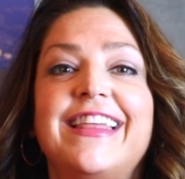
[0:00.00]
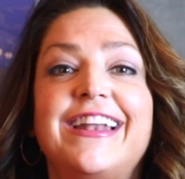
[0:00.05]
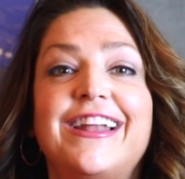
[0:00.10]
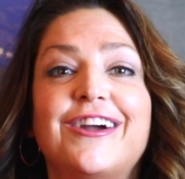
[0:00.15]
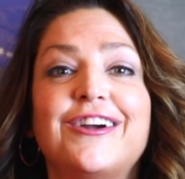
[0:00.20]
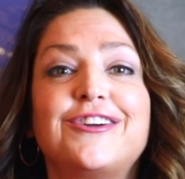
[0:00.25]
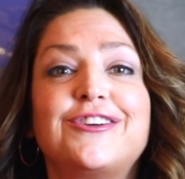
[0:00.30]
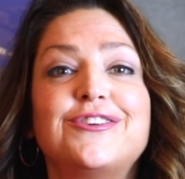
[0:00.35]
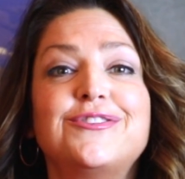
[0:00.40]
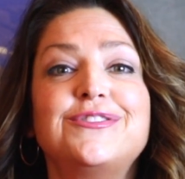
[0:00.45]
then
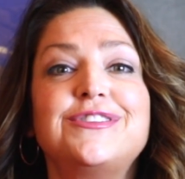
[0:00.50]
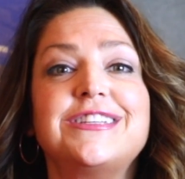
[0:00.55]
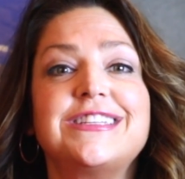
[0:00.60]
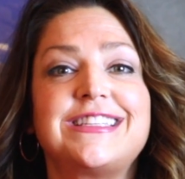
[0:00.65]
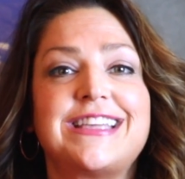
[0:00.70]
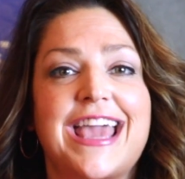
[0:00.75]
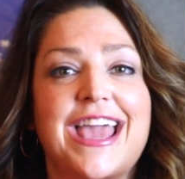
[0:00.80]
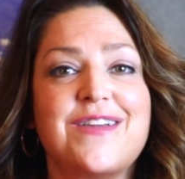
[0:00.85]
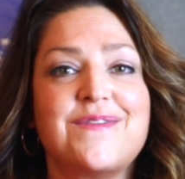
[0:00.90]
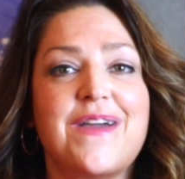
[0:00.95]
Ergun
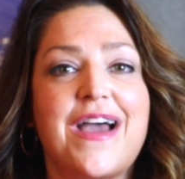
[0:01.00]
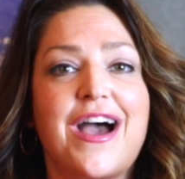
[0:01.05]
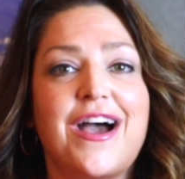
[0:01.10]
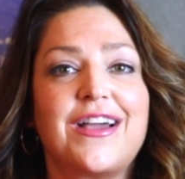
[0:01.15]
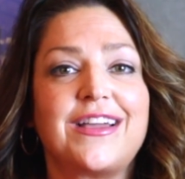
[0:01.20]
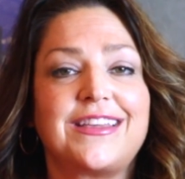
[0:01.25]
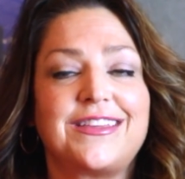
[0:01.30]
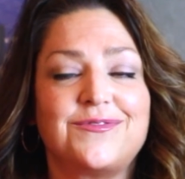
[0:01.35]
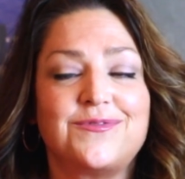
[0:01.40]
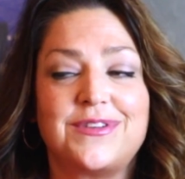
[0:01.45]
just came
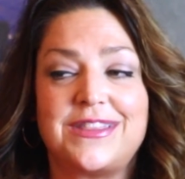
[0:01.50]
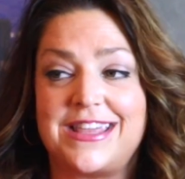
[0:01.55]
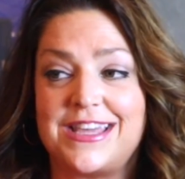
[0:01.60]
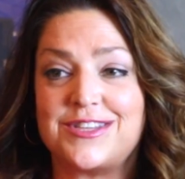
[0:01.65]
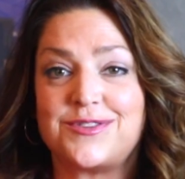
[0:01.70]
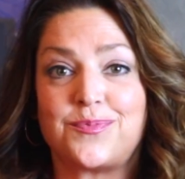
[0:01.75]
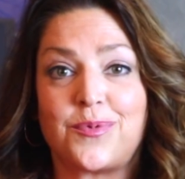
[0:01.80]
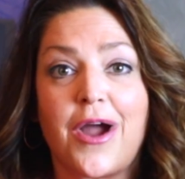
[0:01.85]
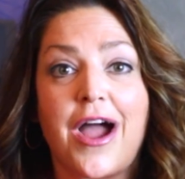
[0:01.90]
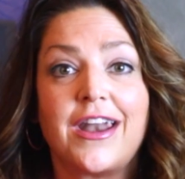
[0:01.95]
out with
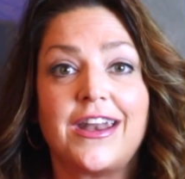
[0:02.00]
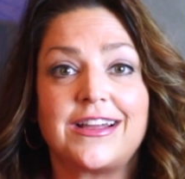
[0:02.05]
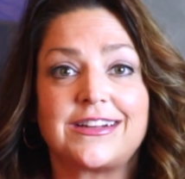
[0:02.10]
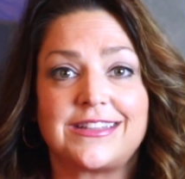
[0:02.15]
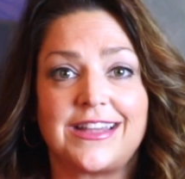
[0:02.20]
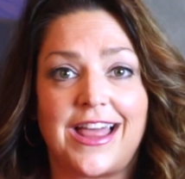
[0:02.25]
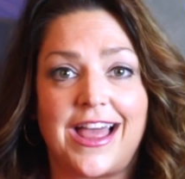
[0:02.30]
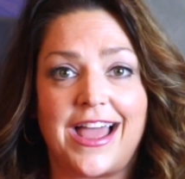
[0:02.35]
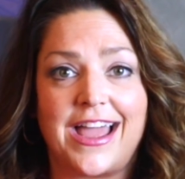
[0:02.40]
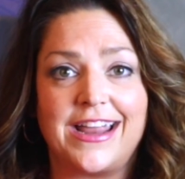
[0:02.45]
his product
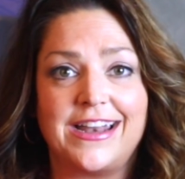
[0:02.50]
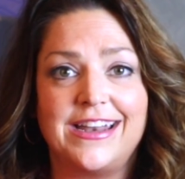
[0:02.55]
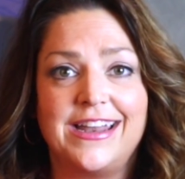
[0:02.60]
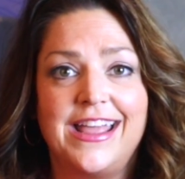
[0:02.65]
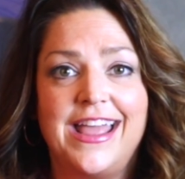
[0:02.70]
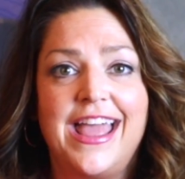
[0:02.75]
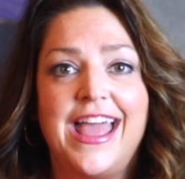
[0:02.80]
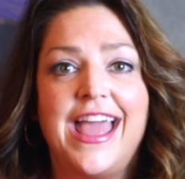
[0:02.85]
line,